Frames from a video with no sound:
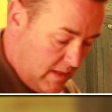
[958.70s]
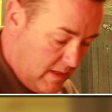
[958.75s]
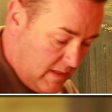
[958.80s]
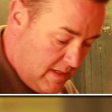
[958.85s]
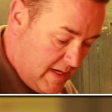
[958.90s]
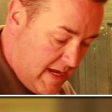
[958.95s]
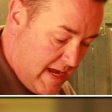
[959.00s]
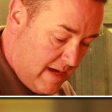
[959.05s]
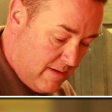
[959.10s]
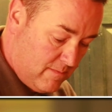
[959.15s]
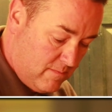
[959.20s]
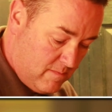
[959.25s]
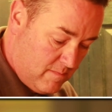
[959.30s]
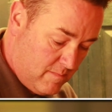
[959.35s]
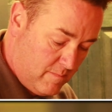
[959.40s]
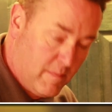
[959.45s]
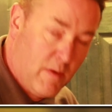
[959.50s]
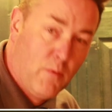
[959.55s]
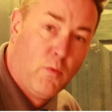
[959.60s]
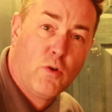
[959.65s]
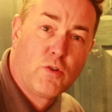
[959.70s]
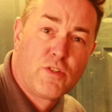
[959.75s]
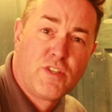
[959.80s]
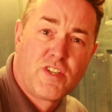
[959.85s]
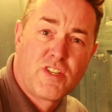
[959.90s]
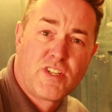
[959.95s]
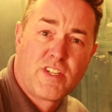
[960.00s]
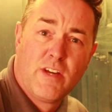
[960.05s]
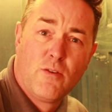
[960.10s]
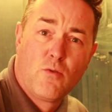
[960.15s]
Now the water's
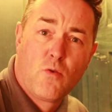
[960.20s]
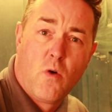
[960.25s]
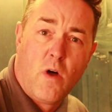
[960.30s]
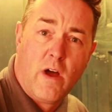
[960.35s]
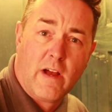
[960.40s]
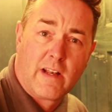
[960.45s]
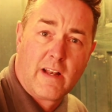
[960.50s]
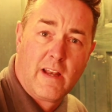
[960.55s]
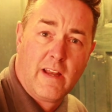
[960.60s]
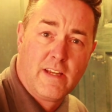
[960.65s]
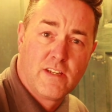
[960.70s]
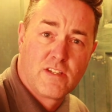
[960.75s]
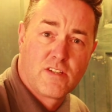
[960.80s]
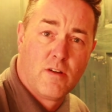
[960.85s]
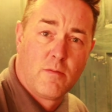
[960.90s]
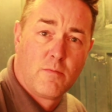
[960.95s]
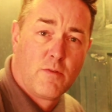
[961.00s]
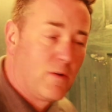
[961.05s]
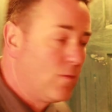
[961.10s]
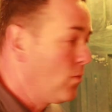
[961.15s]
still quite clean, so I'm going to